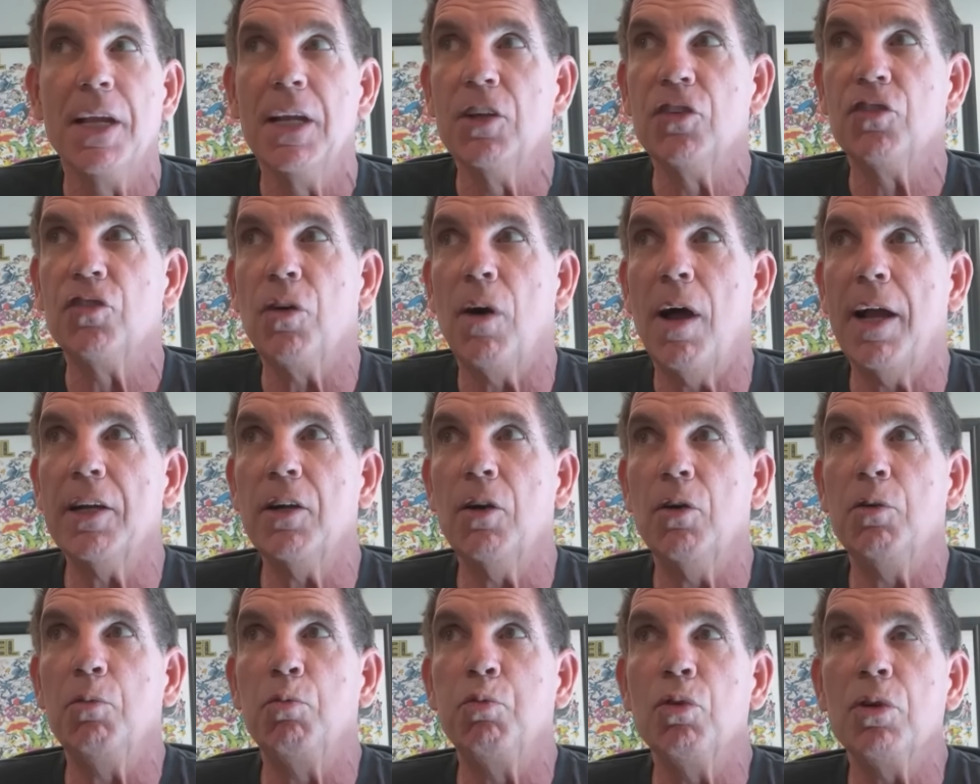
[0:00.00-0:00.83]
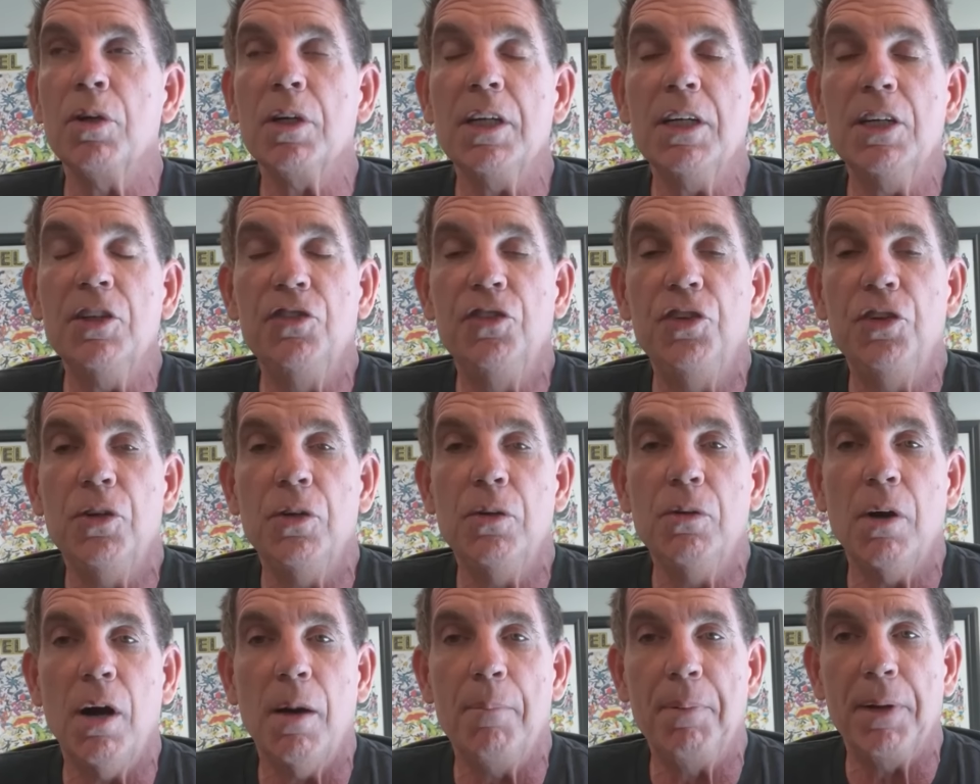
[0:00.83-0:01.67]
So I go, we're gonna
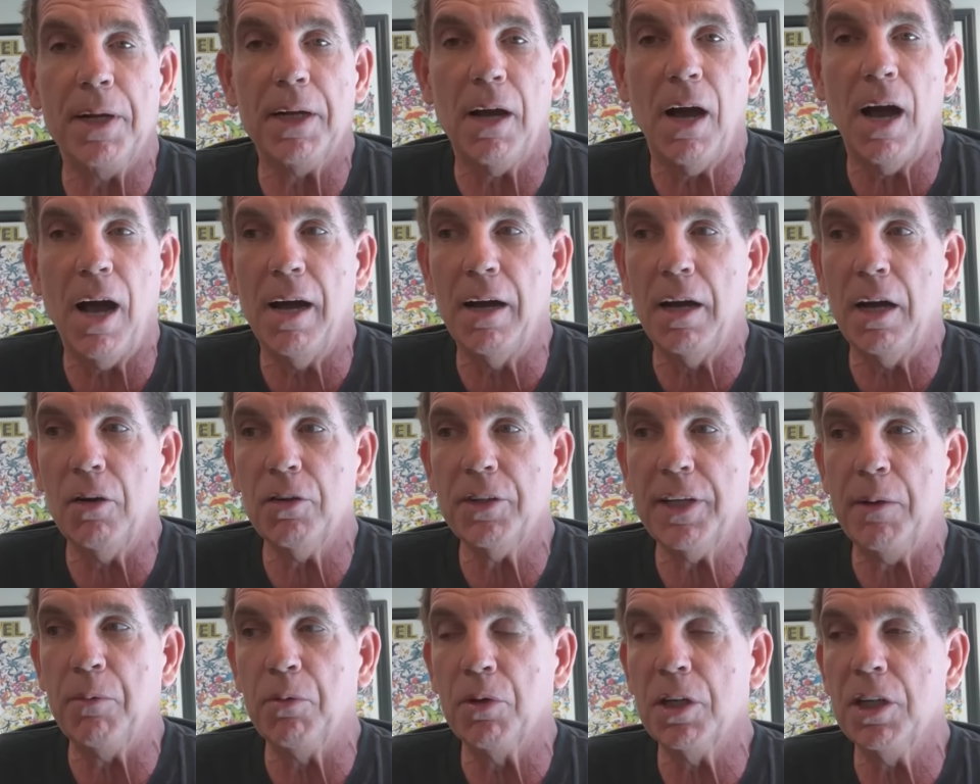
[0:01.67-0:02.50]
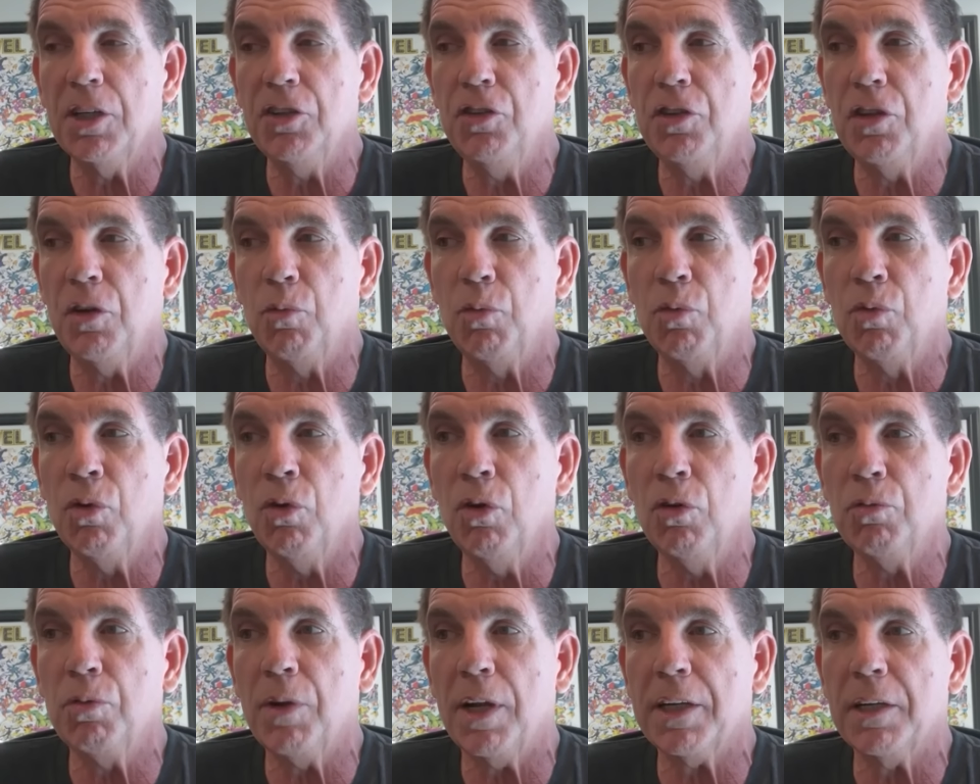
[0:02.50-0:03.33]
do a Bukkake. Okay, we're gonna do the
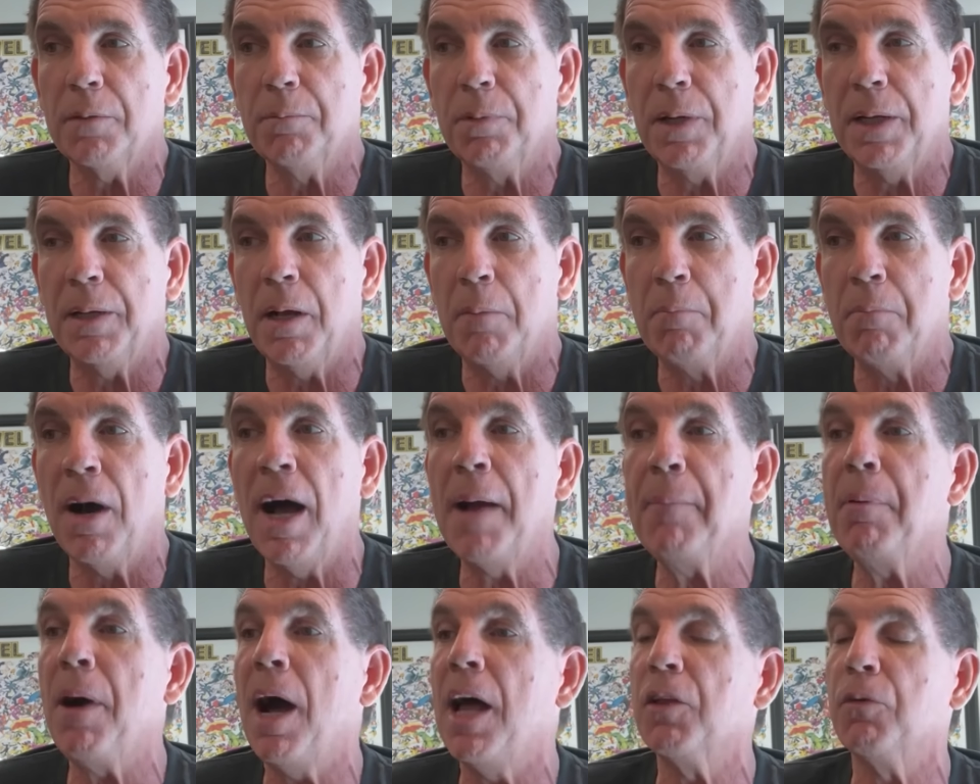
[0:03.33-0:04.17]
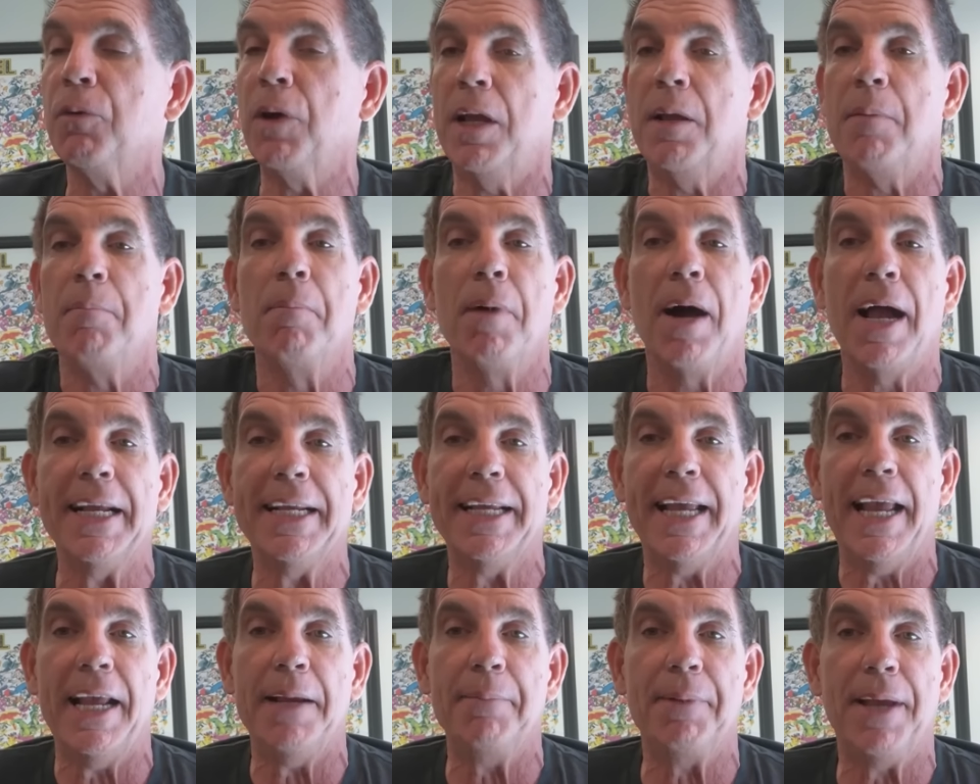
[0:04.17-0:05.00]
world record break. My, by the way, my
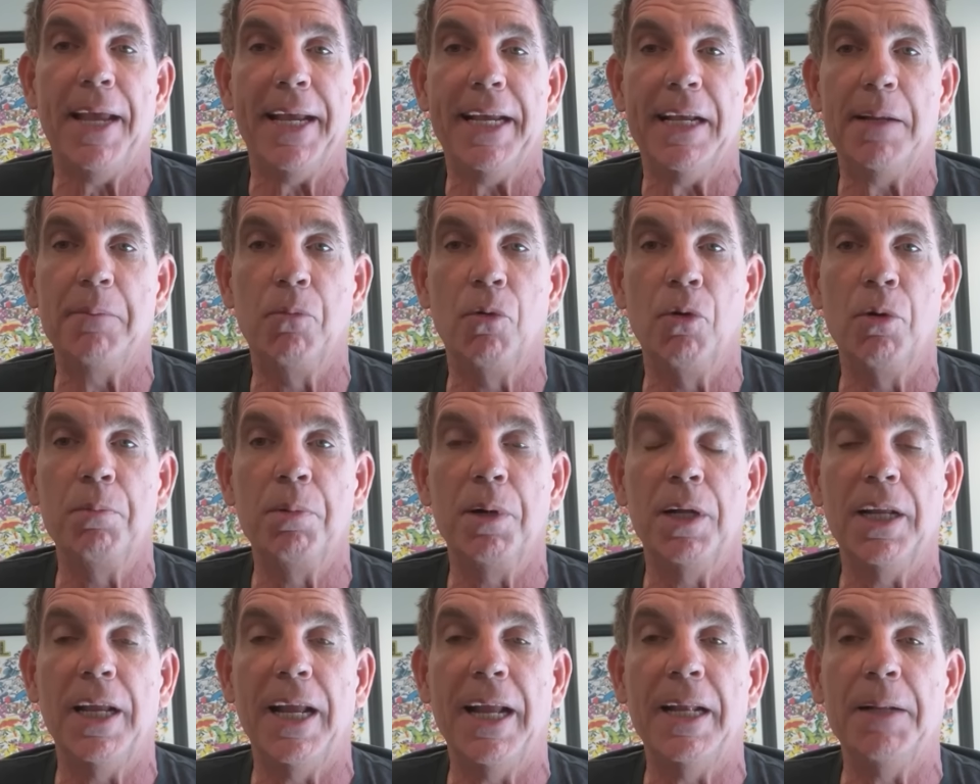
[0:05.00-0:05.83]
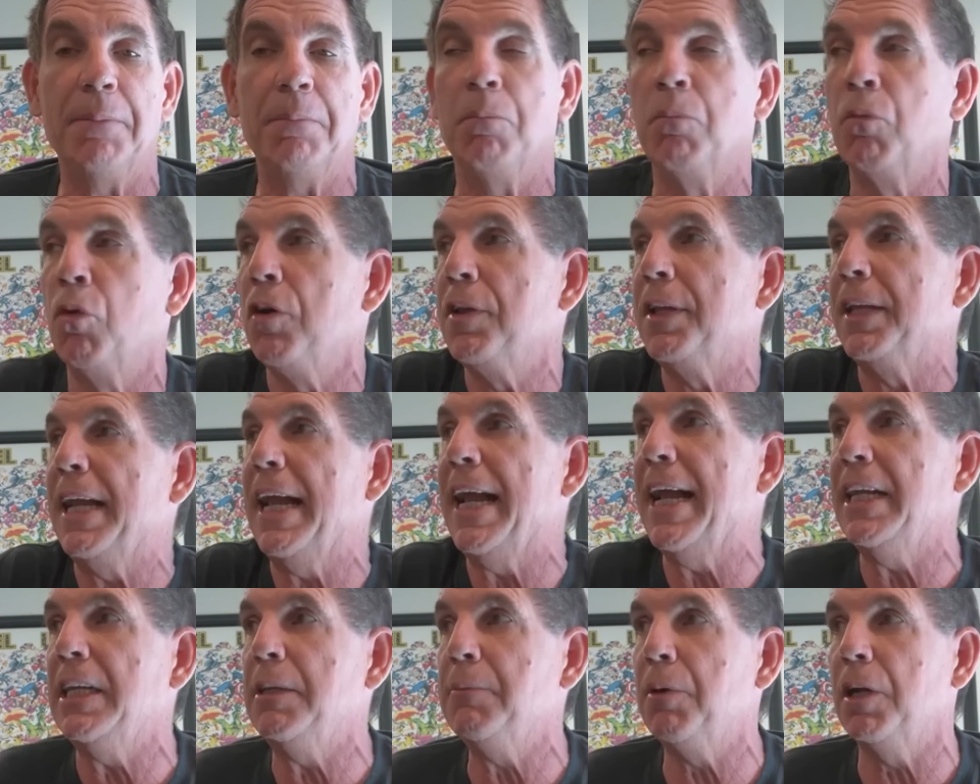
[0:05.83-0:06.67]
gangbang had more, but more than
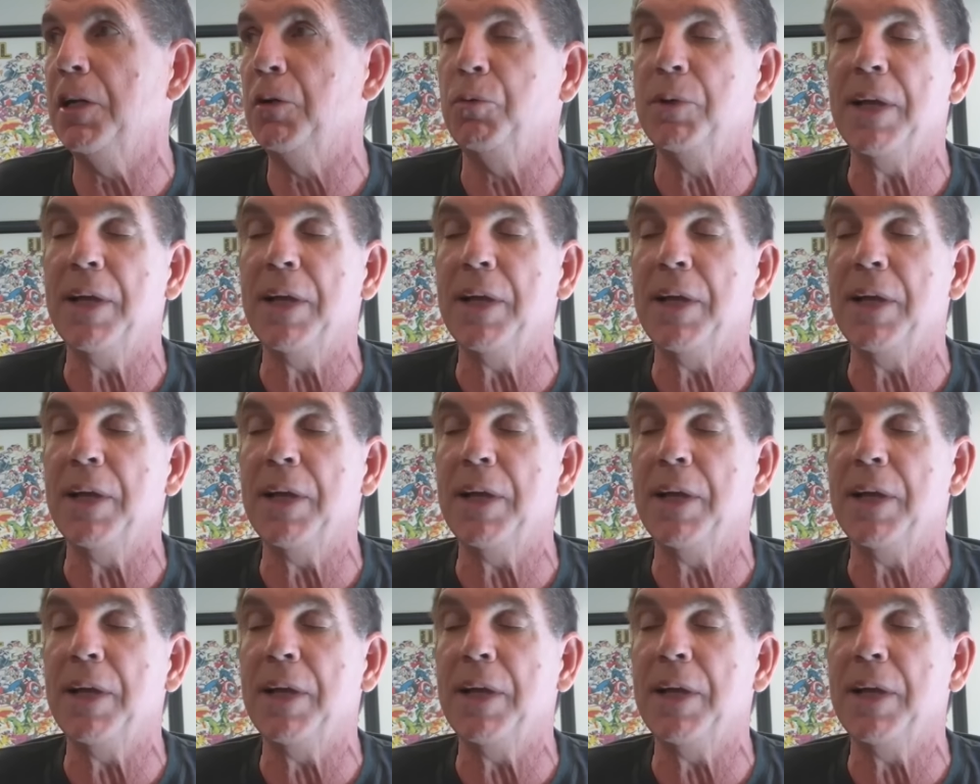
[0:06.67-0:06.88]
anybody.